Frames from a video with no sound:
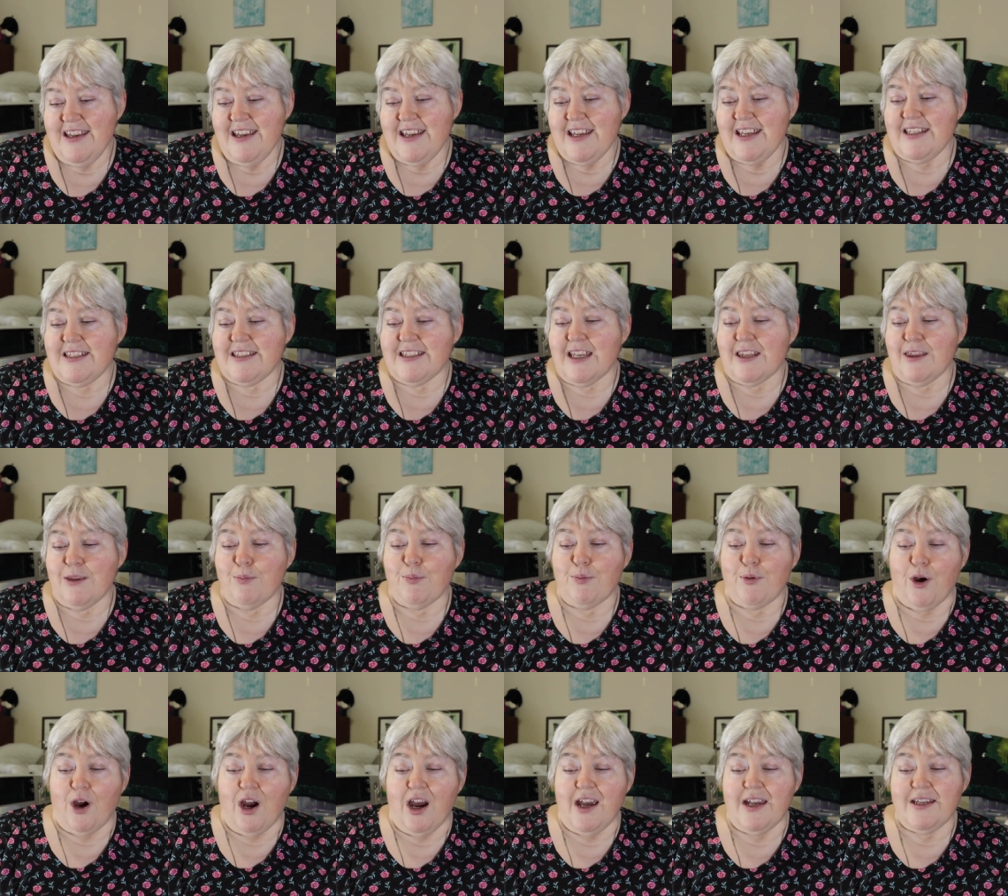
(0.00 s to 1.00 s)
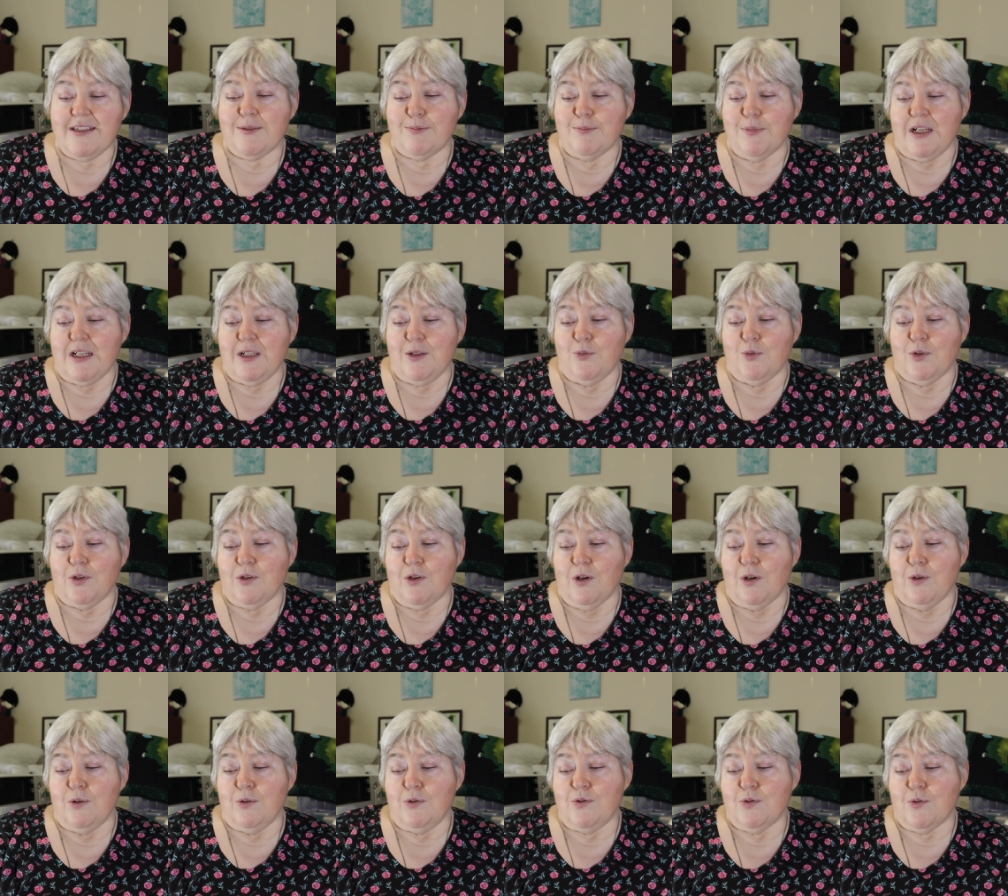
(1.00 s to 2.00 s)
He said the prize money will
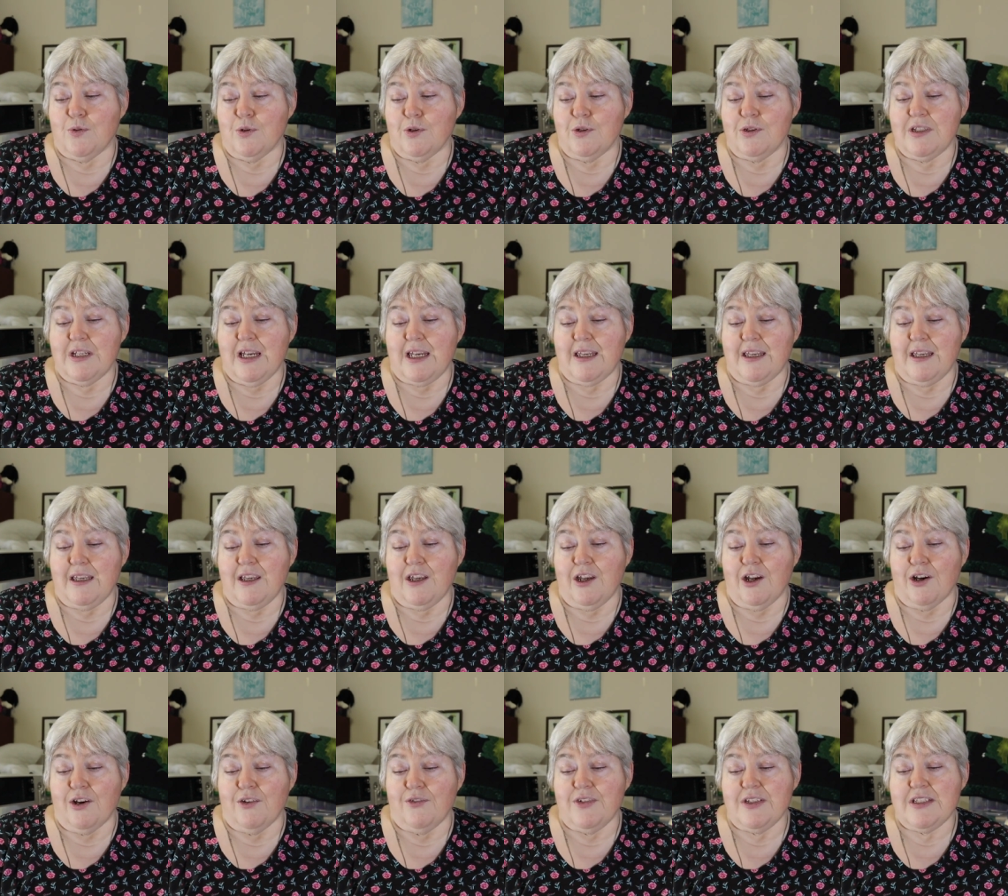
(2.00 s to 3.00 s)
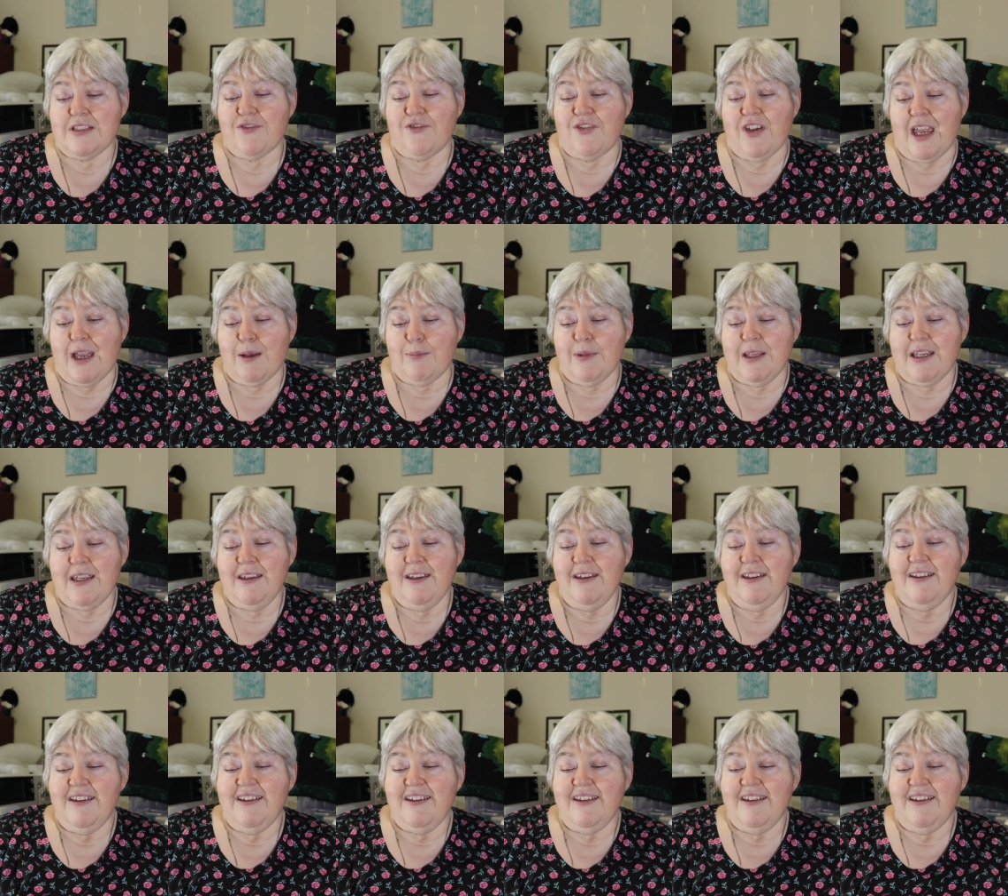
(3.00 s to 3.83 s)
go toward taking care of his family